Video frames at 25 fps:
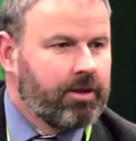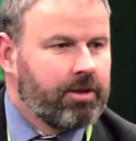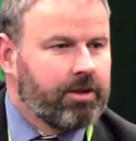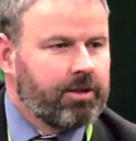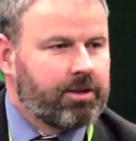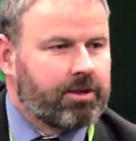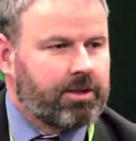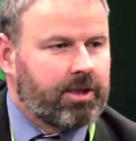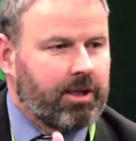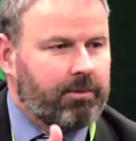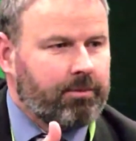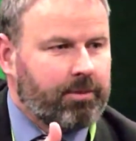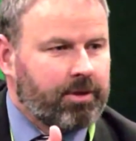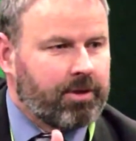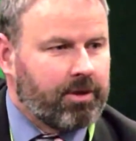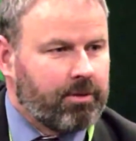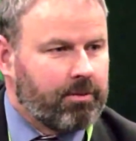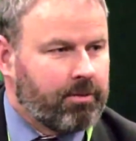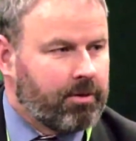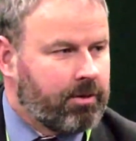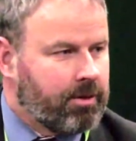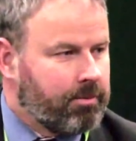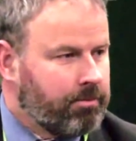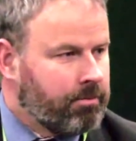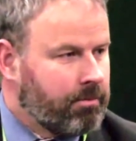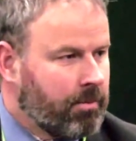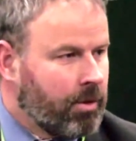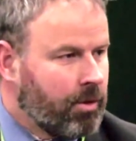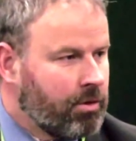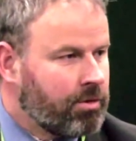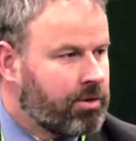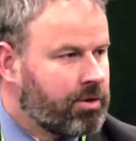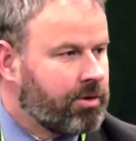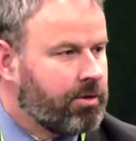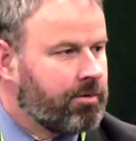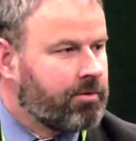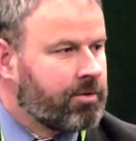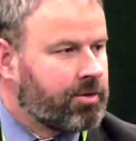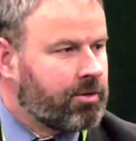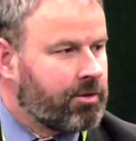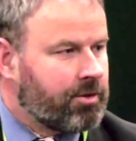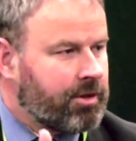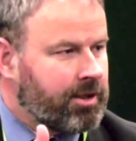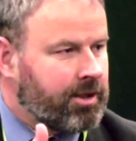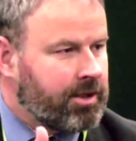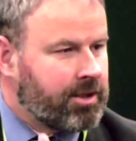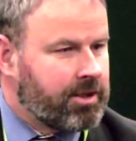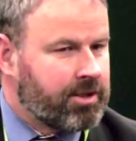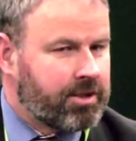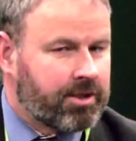some of the motives or
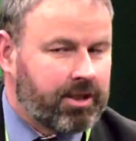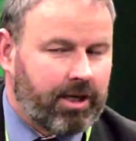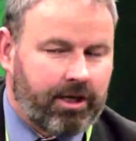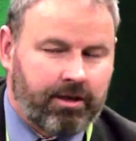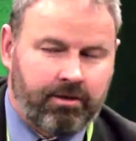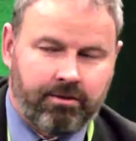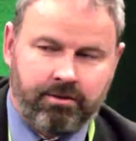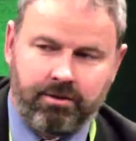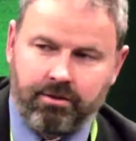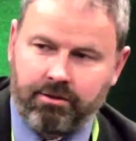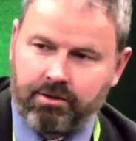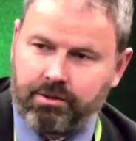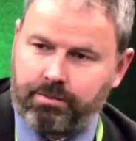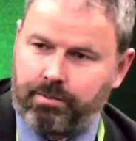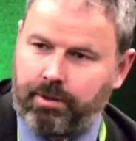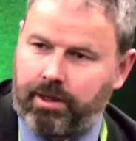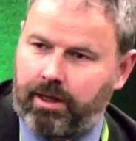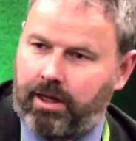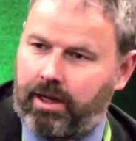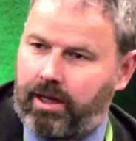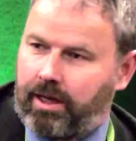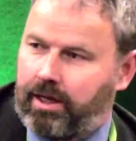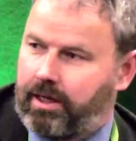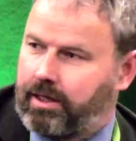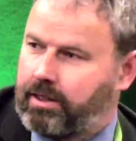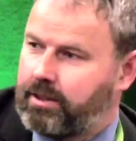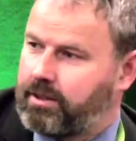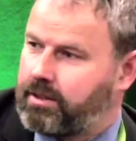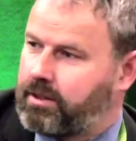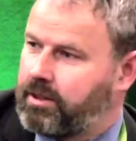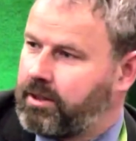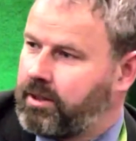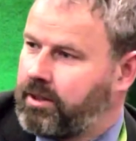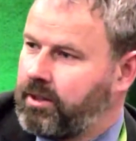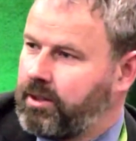the incentives behind